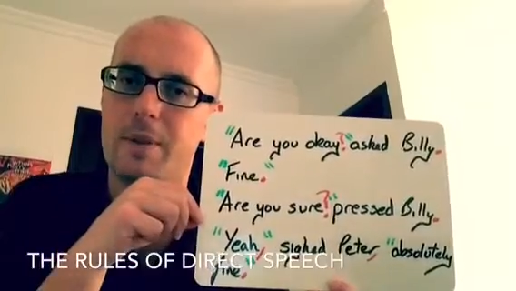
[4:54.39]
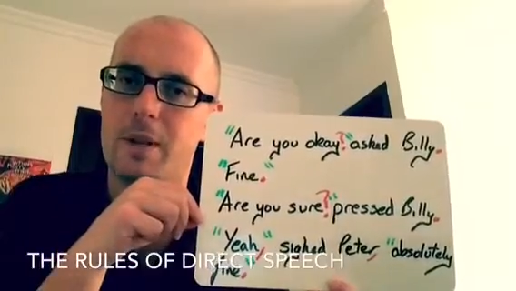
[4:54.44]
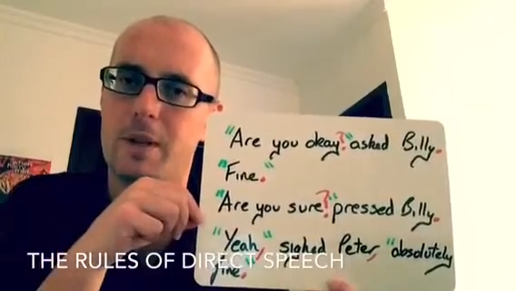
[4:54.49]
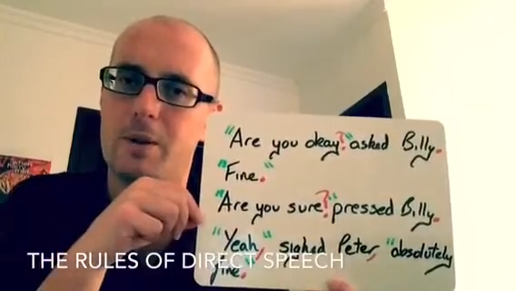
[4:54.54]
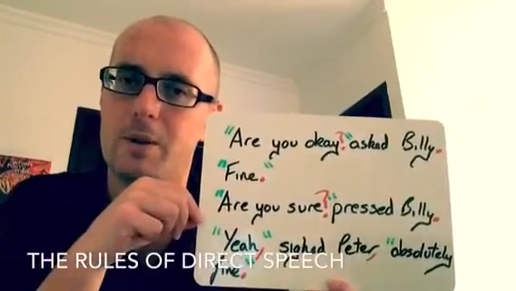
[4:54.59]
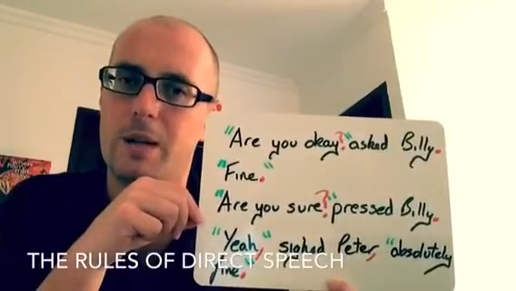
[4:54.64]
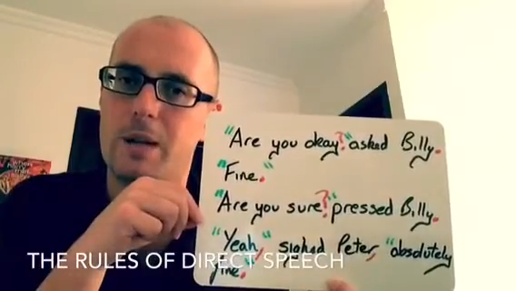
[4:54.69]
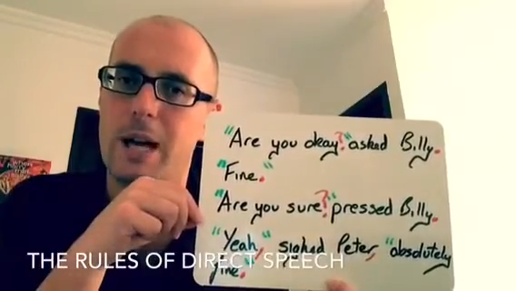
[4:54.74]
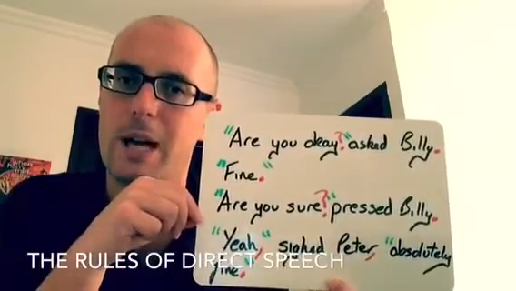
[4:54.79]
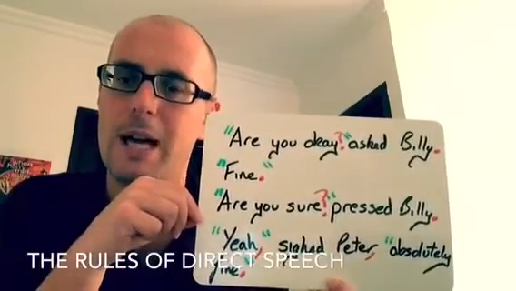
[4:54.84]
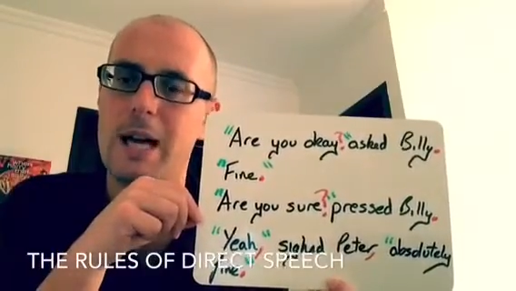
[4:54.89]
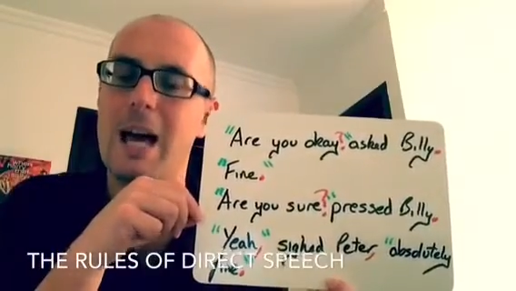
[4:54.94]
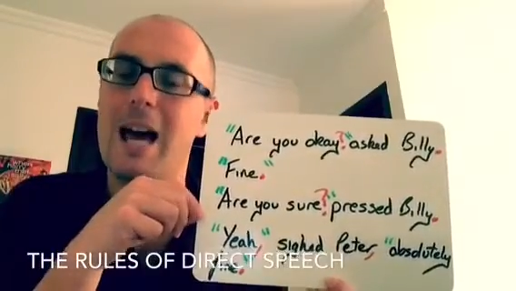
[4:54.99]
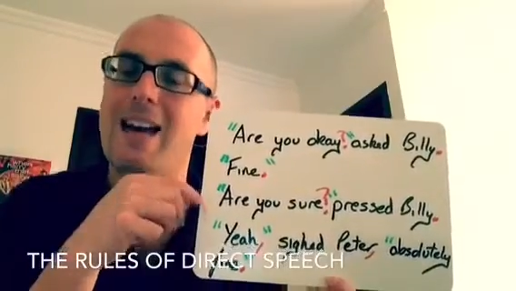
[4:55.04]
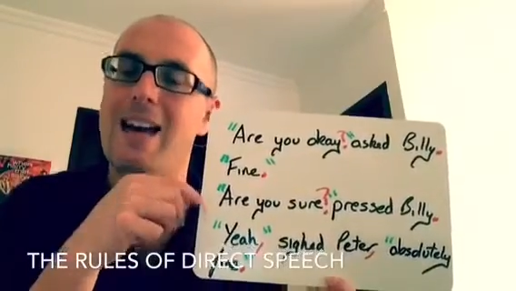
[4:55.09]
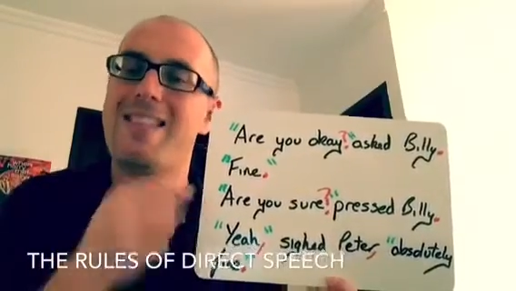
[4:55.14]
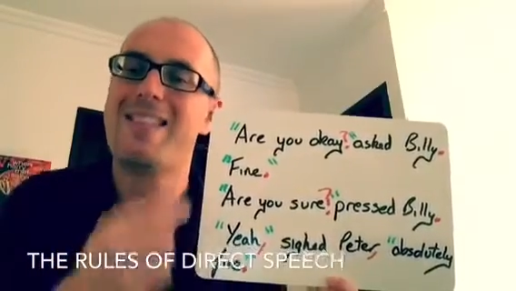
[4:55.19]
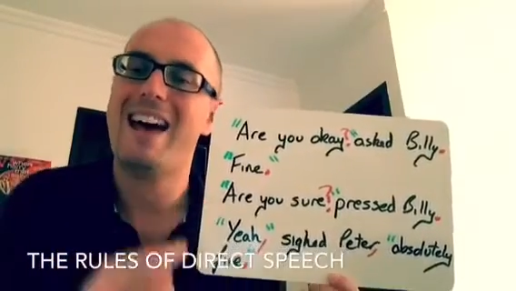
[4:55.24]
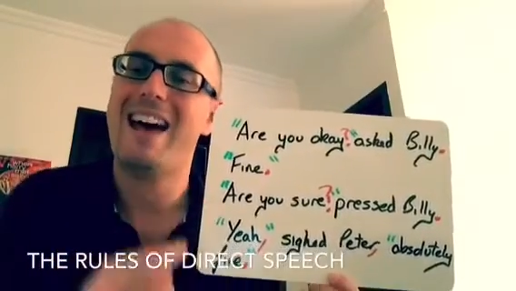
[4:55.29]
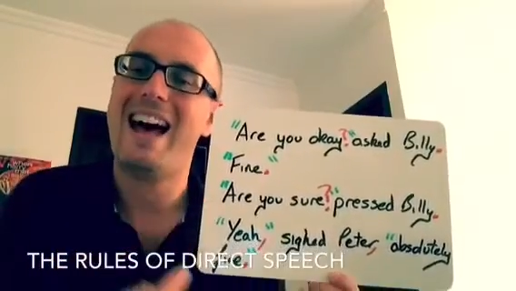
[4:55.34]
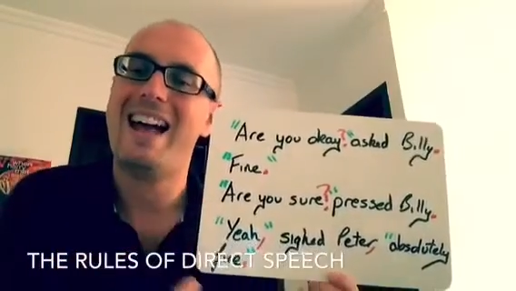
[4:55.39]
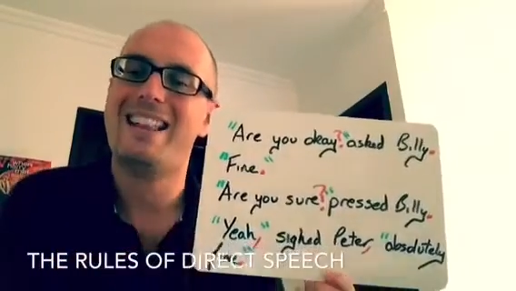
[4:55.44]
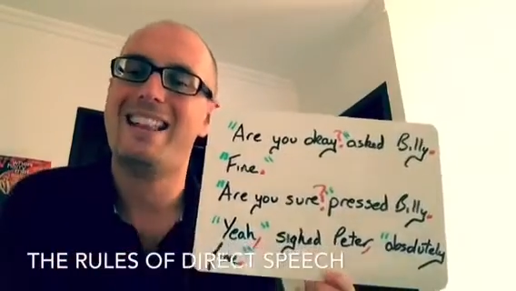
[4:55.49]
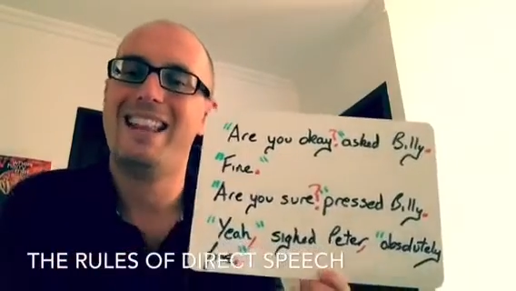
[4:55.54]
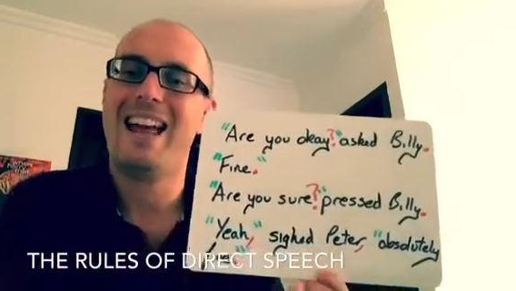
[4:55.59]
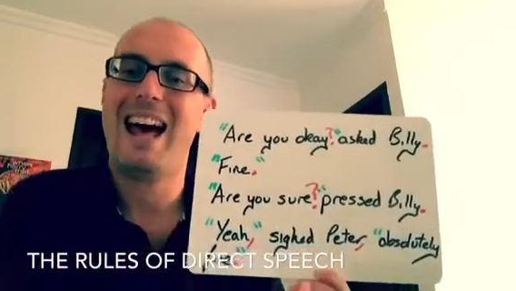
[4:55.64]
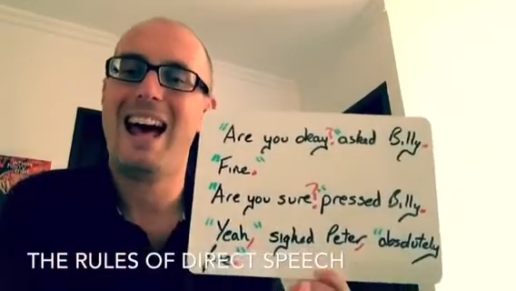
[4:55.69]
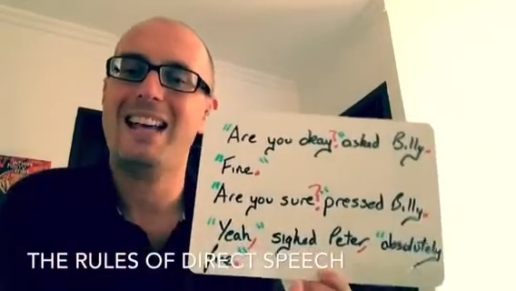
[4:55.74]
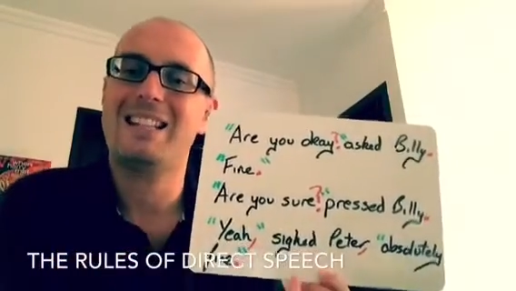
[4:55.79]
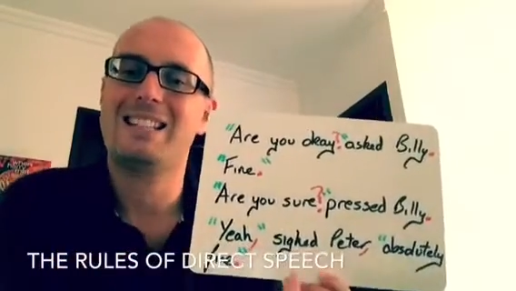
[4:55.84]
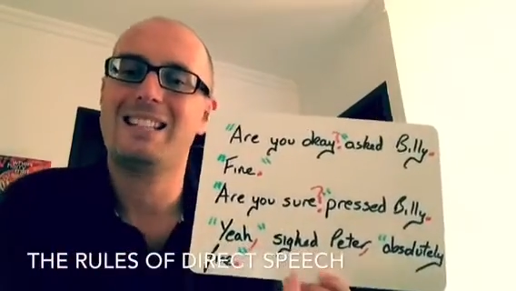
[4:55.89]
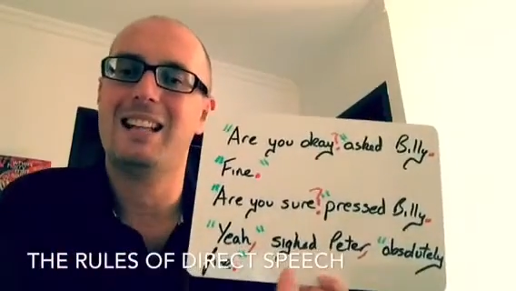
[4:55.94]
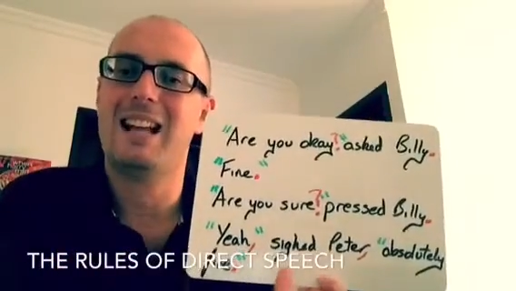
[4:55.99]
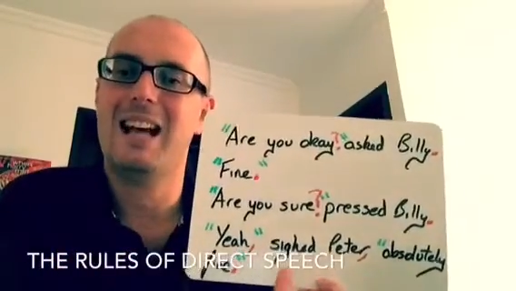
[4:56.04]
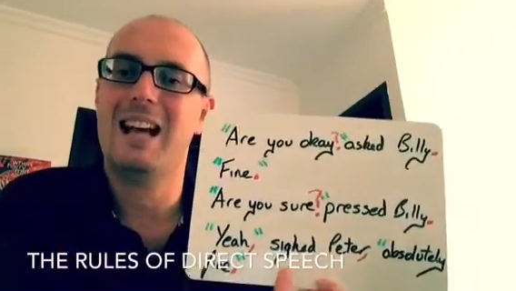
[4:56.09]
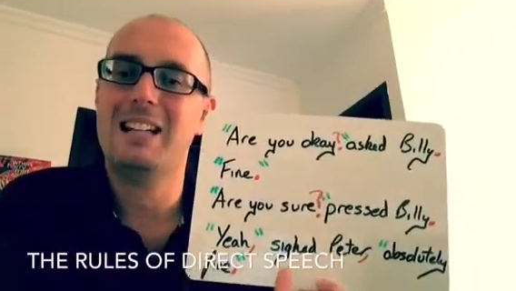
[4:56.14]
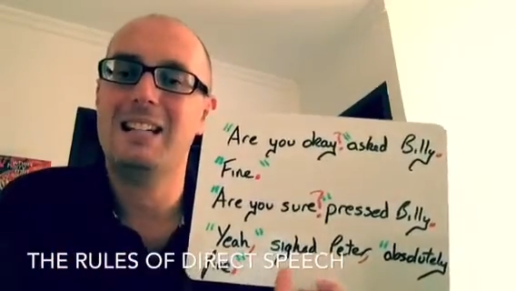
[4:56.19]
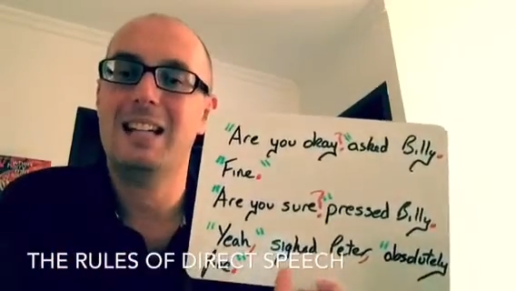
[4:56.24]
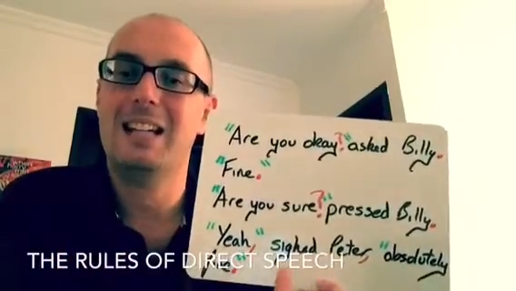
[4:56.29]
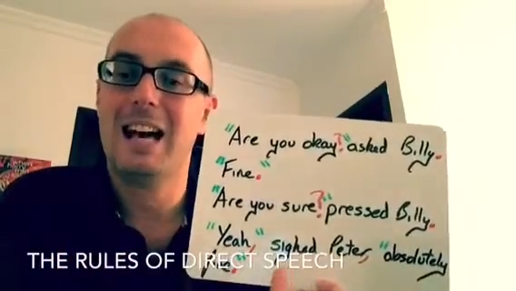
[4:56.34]
Okay, that last
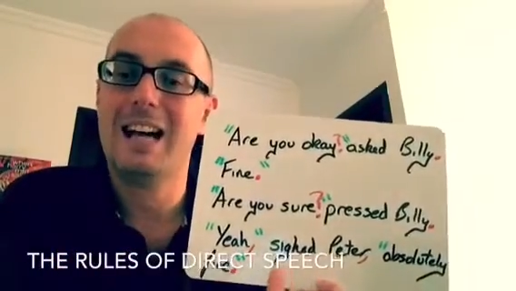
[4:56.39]
line,